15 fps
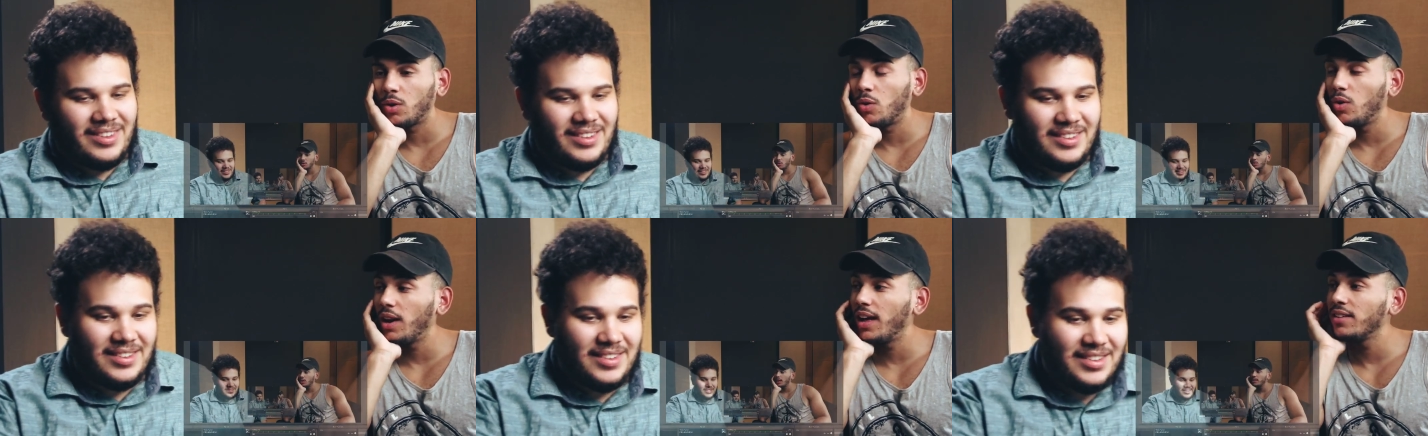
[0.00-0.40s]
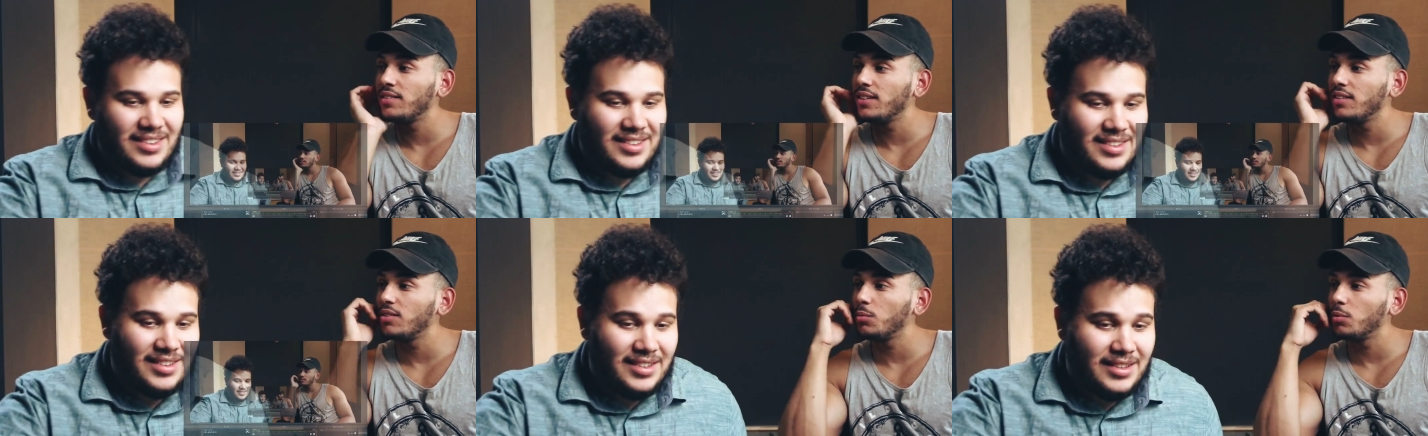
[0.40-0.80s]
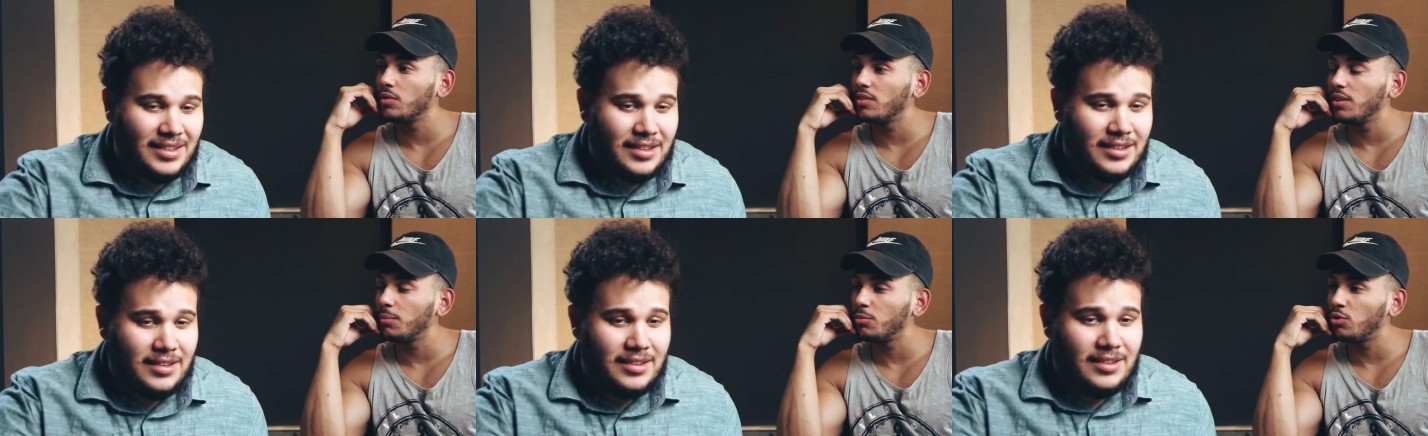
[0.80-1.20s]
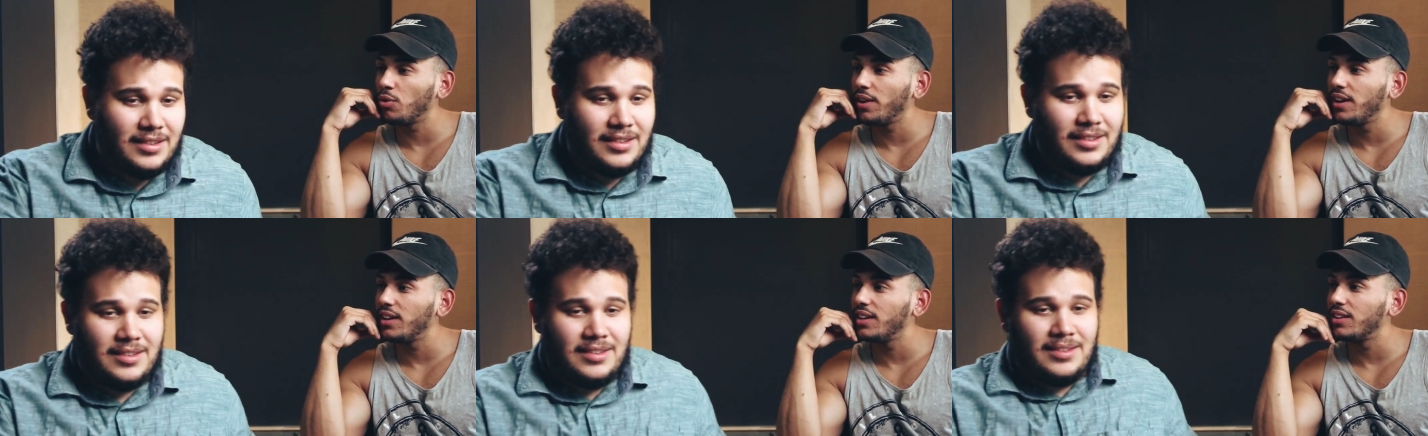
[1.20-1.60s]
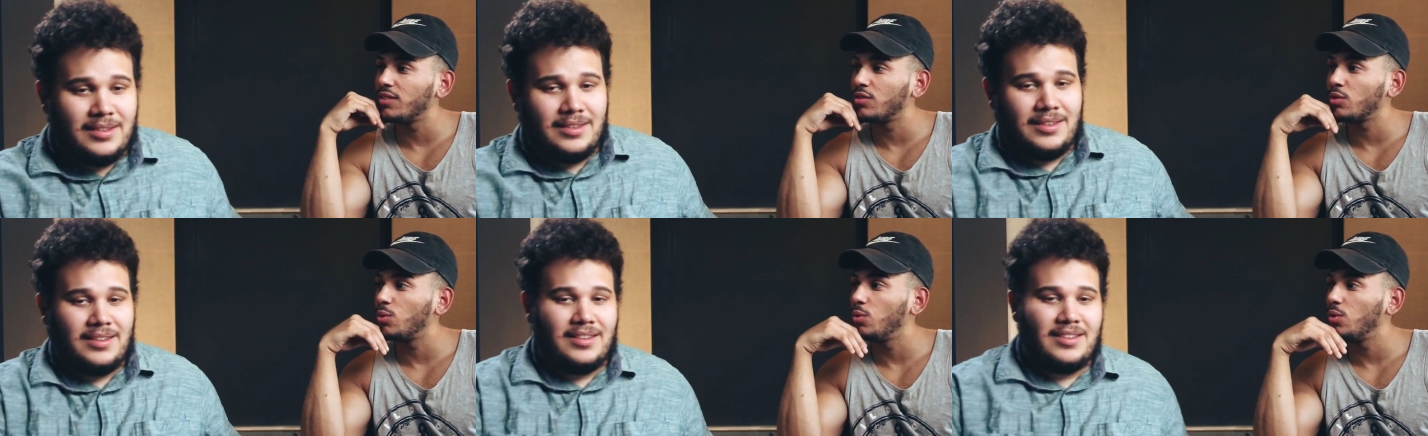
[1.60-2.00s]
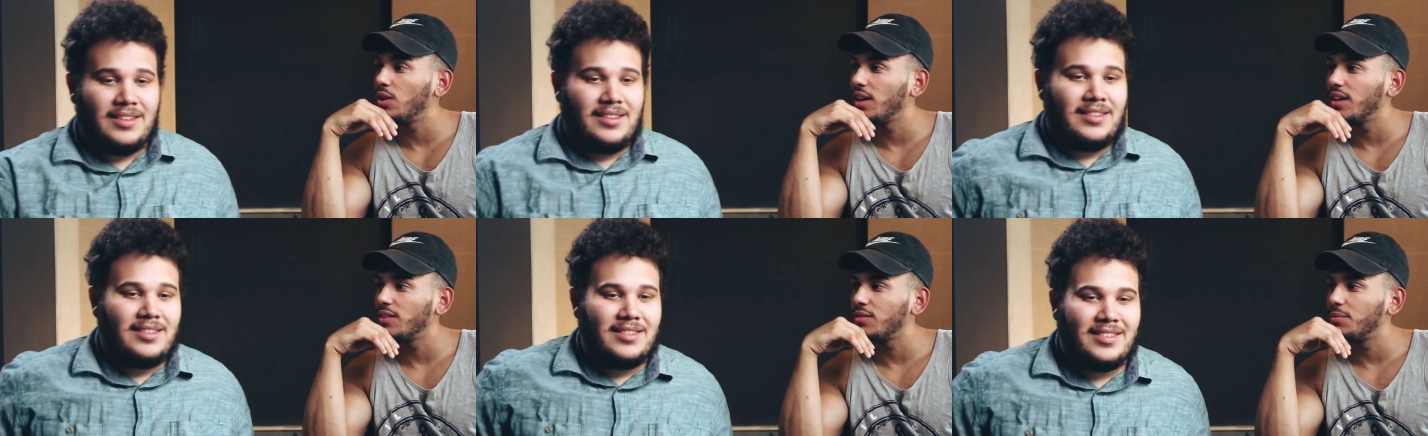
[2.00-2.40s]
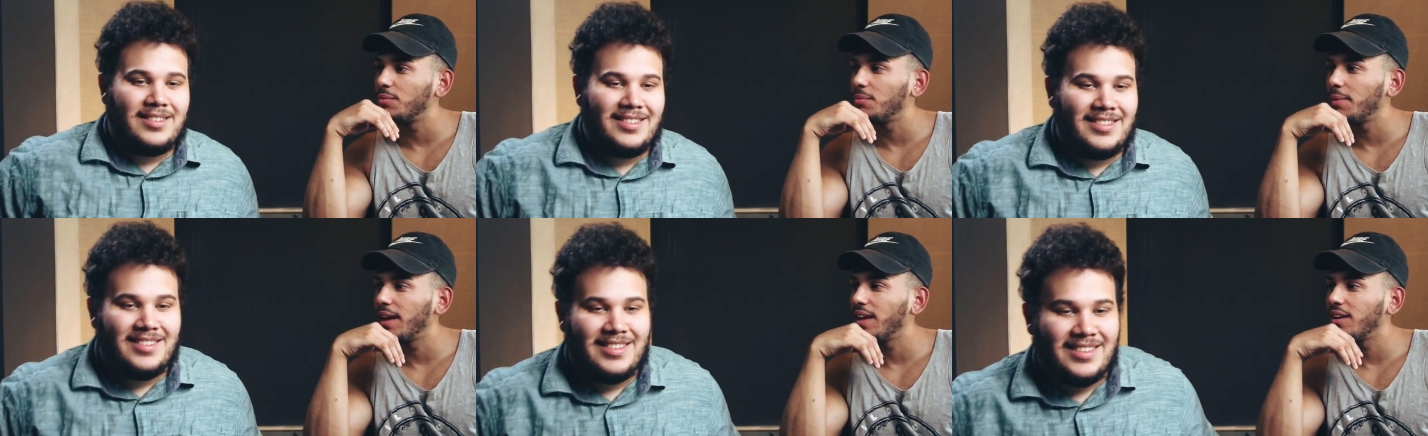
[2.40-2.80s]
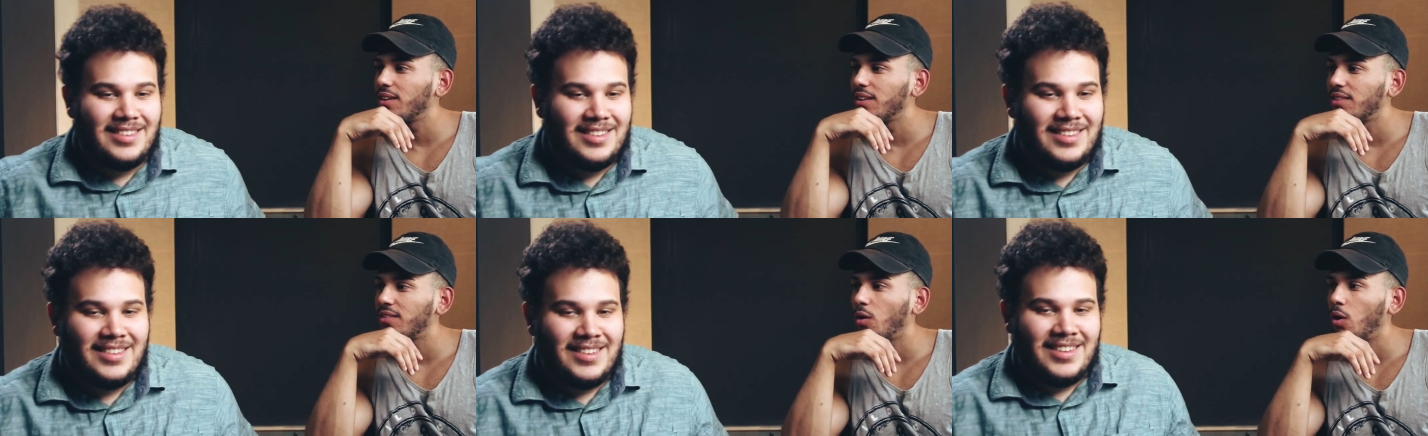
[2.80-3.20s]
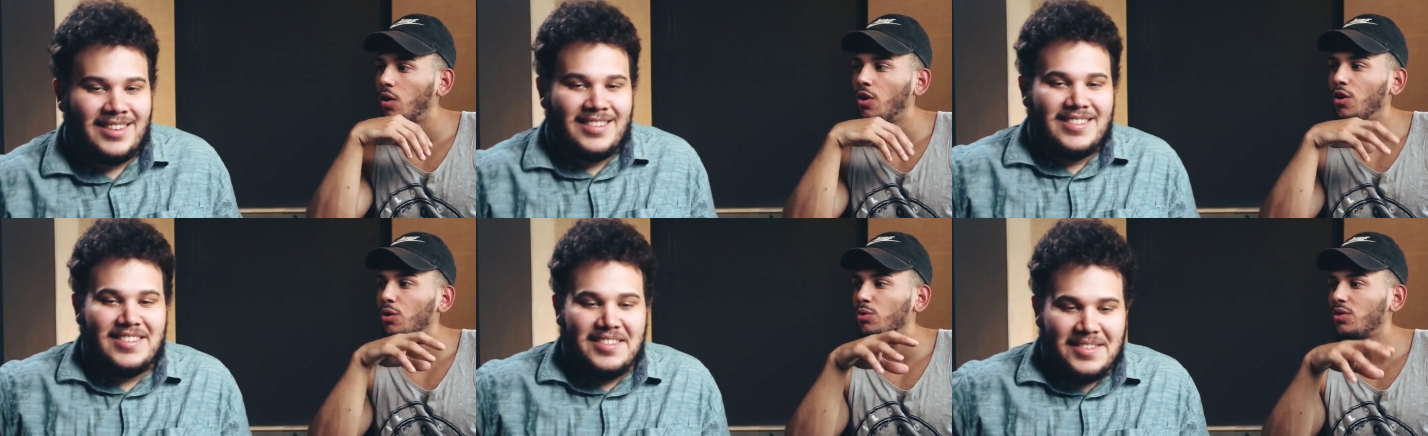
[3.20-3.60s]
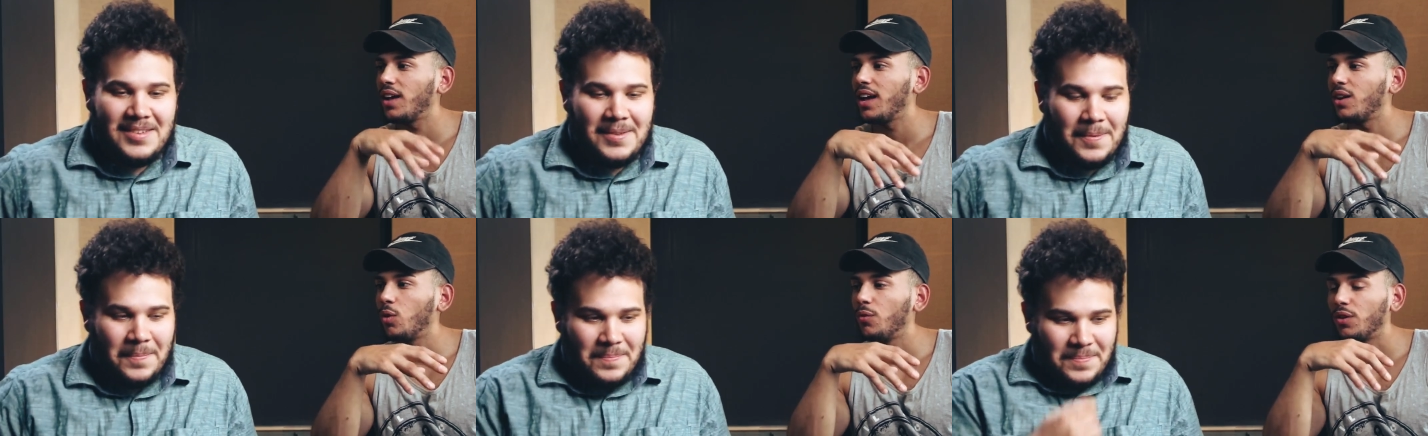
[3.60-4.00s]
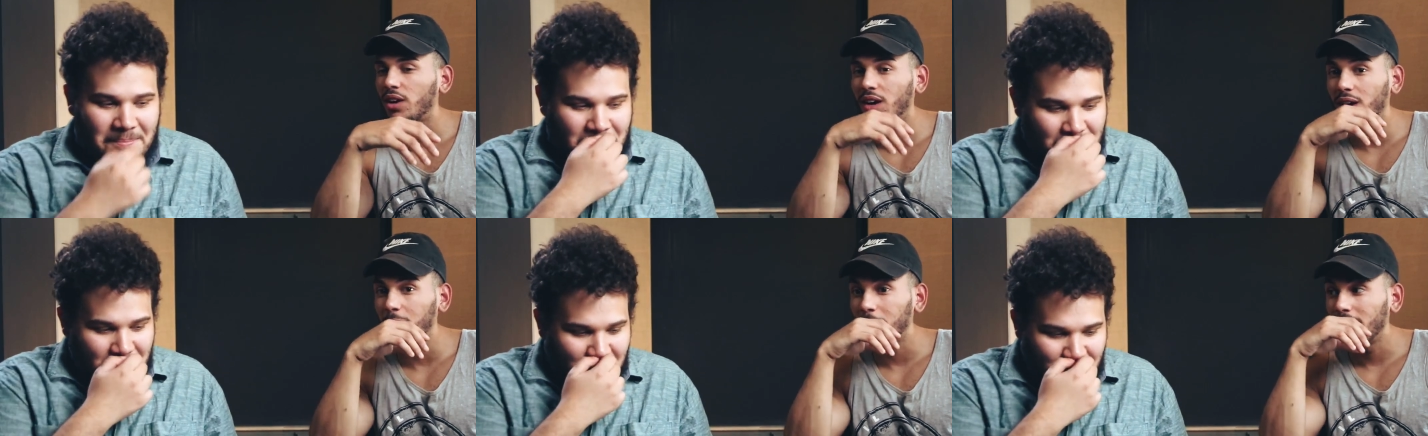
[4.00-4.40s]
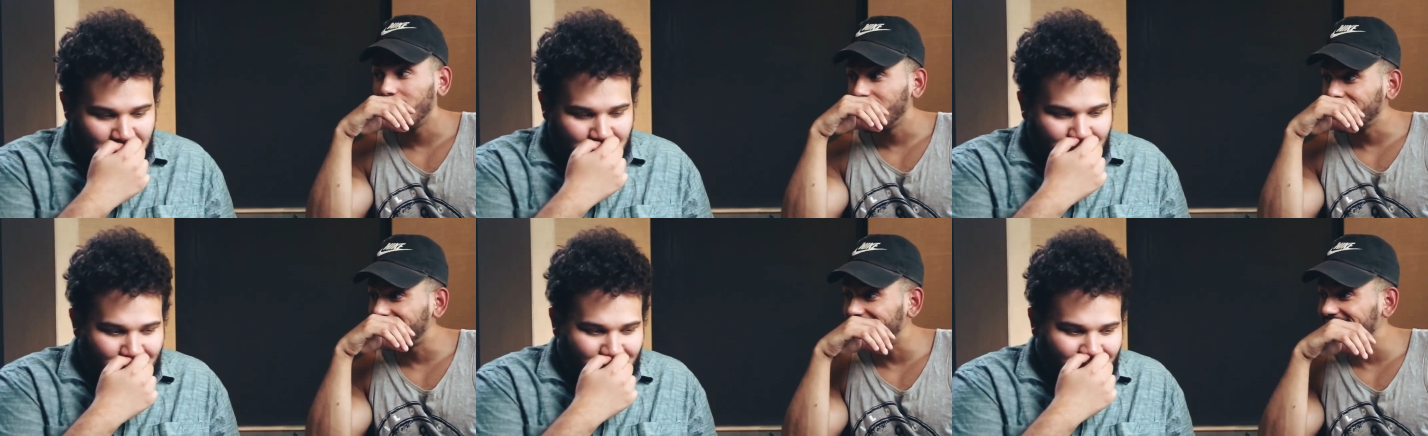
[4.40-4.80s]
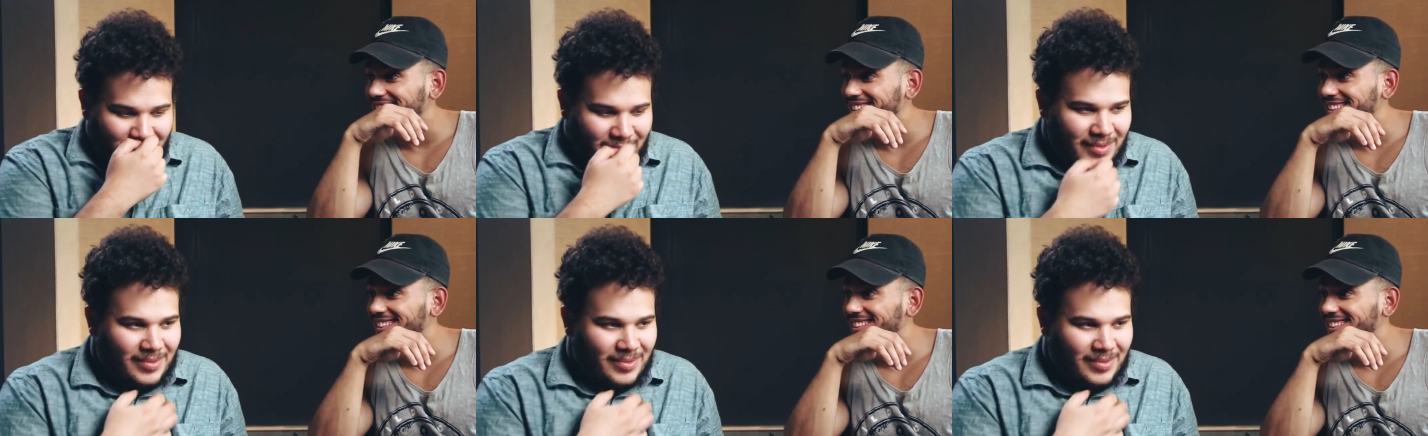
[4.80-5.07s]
Speaker 1: The whole last season was dumb training in school, like mad hurdles they had to overcome. This